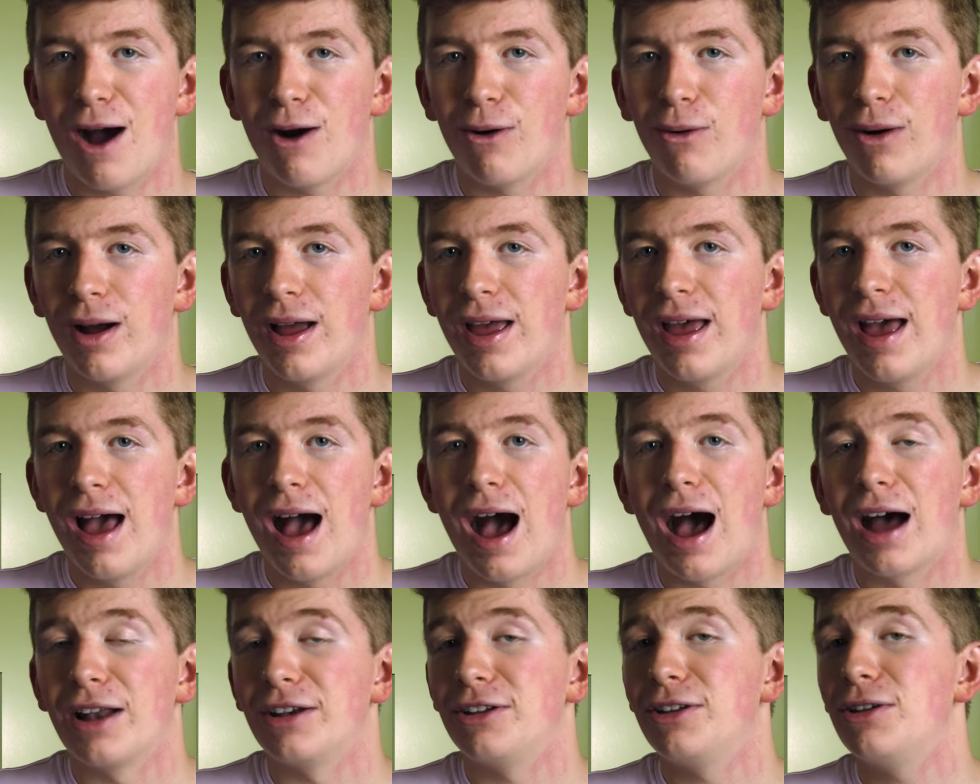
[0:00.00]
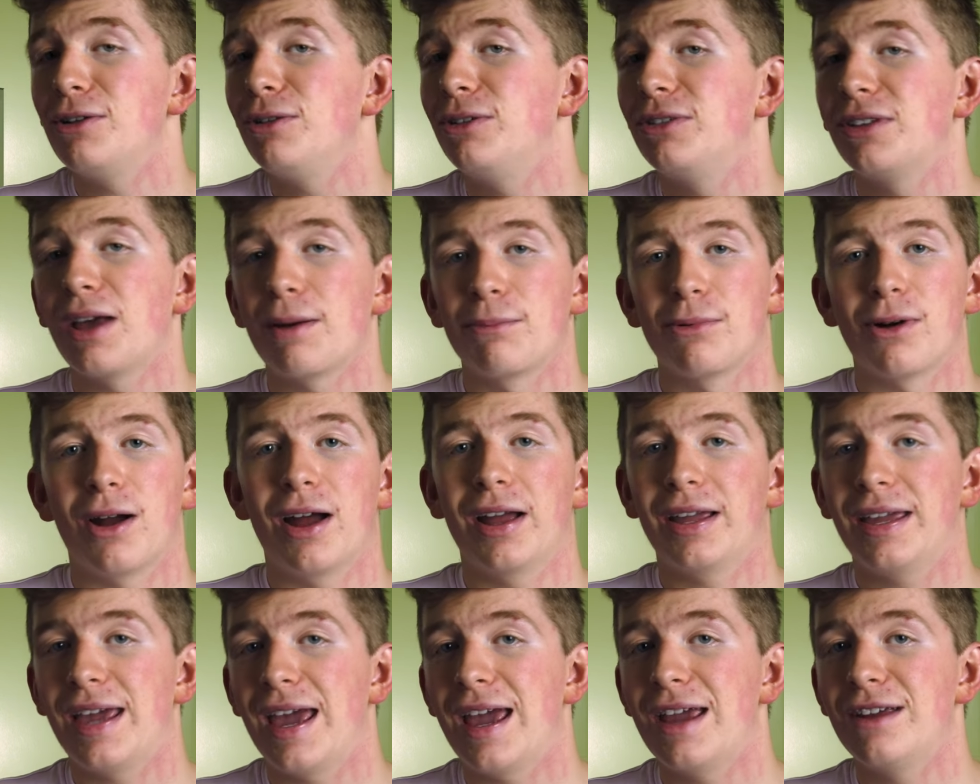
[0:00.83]
out on two
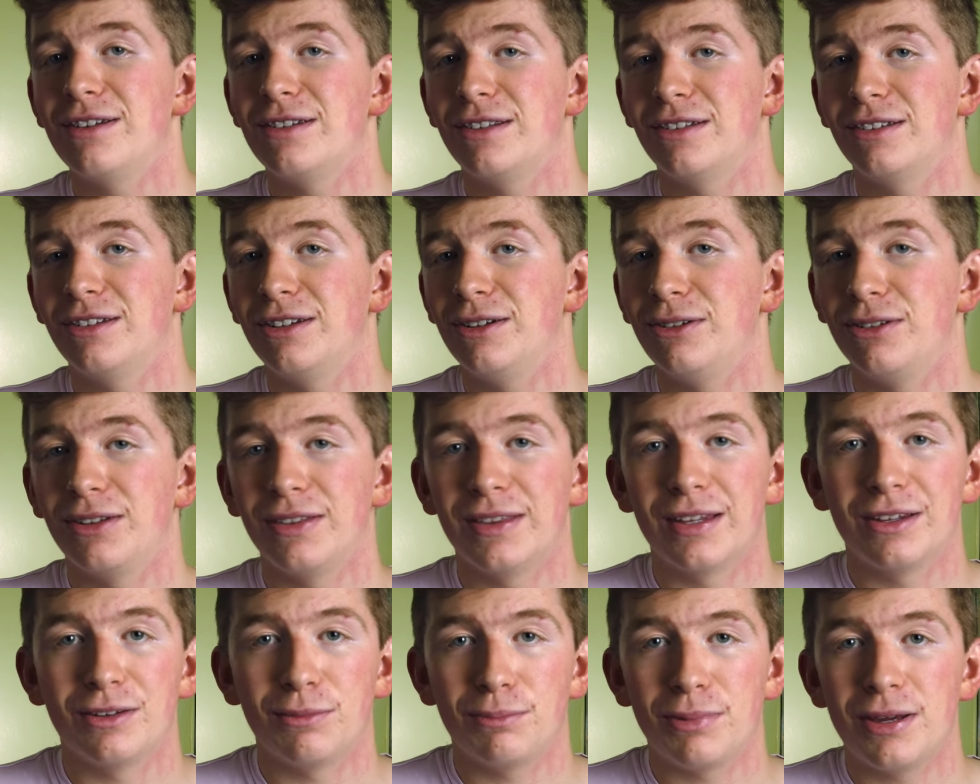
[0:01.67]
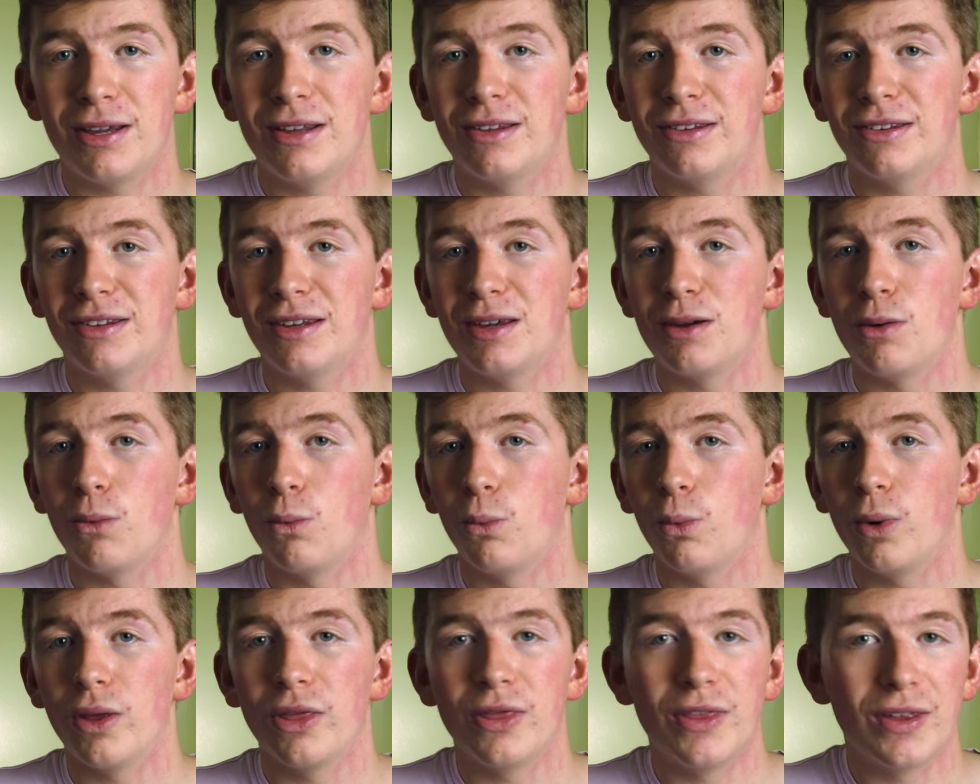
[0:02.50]
separate occasions using this PC
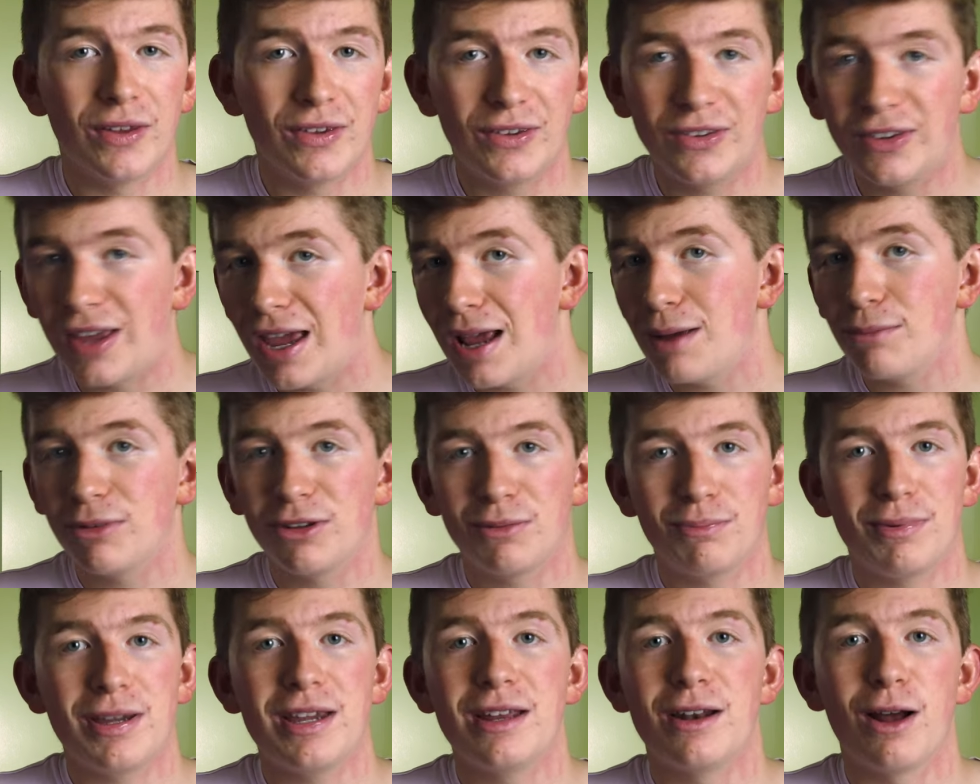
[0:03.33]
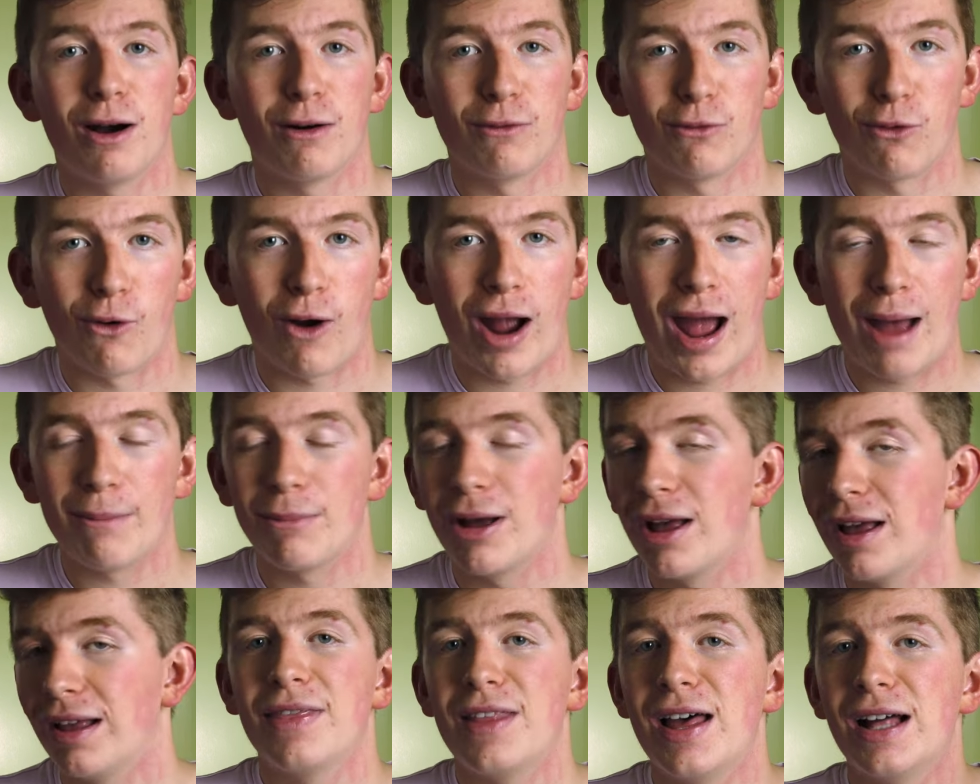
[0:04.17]
with the same speed of
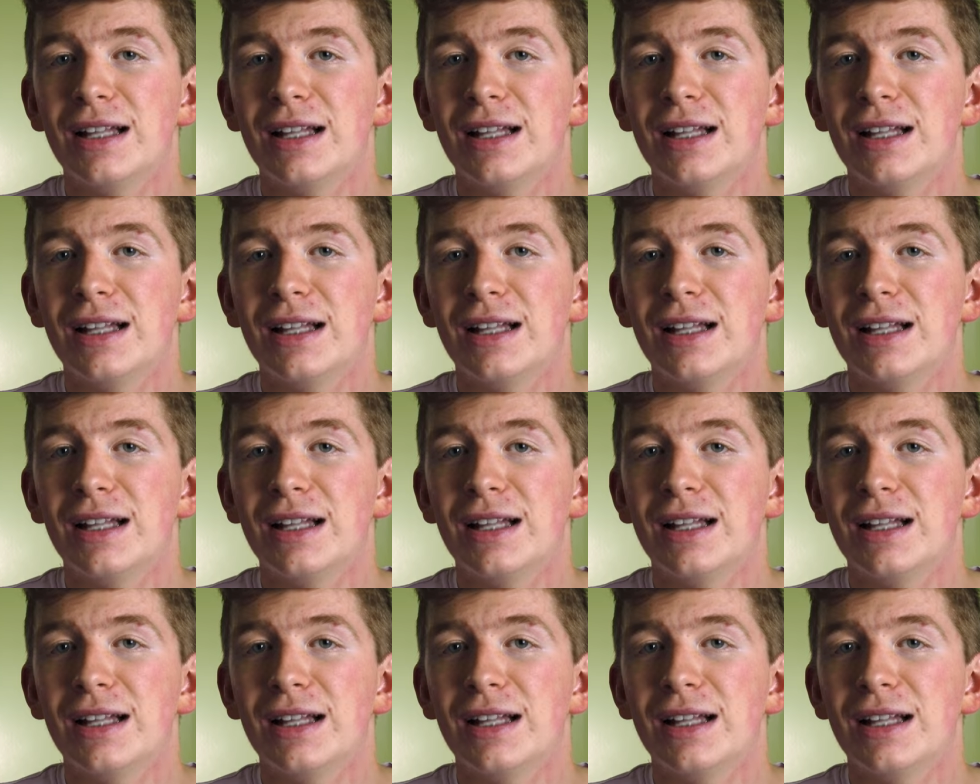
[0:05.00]
RAM,